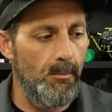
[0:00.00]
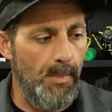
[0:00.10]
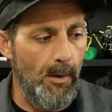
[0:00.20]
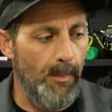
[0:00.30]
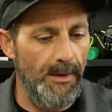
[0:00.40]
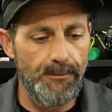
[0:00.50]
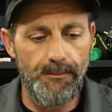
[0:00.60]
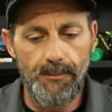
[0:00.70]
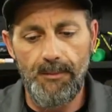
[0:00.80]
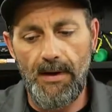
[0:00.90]
power button.
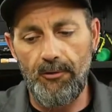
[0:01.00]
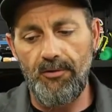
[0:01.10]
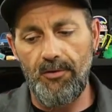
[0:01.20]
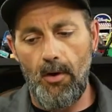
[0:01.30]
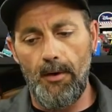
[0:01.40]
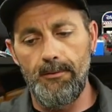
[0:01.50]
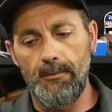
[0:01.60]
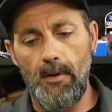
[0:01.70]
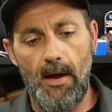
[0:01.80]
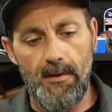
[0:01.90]
Now she's on
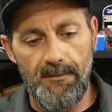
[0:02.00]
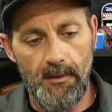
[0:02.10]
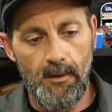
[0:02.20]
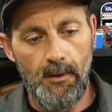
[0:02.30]
live.